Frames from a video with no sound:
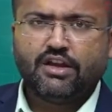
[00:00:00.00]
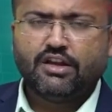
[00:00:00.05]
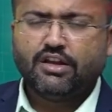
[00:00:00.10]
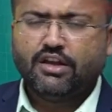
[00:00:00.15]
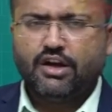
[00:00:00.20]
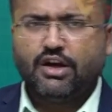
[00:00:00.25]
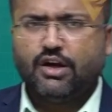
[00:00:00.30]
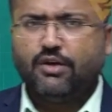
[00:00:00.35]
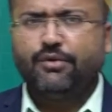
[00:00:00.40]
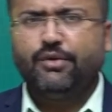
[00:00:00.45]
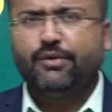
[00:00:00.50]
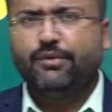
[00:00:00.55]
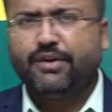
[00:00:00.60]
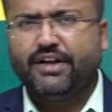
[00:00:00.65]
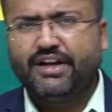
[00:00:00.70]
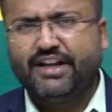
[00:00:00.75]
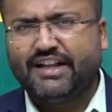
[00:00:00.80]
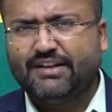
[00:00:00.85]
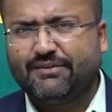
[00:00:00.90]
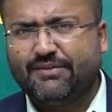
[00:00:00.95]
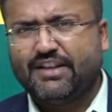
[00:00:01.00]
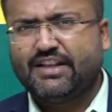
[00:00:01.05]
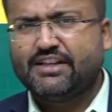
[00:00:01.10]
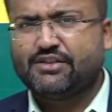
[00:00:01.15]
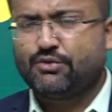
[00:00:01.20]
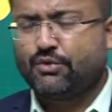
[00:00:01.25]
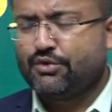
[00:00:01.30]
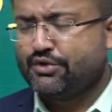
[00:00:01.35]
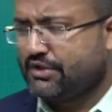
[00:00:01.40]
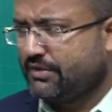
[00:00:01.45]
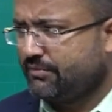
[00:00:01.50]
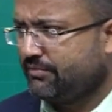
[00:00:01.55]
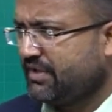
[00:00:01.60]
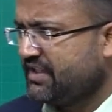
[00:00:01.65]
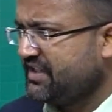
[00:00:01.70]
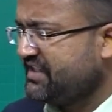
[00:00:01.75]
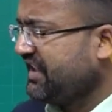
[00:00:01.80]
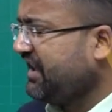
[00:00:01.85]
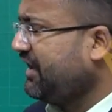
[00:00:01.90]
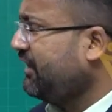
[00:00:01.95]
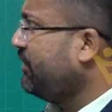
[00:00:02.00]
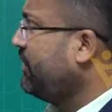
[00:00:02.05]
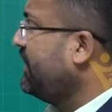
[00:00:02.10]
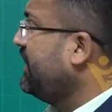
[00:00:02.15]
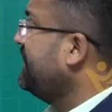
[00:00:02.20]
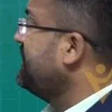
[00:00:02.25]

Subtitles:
Now, how will we deal with this question? Please take a look at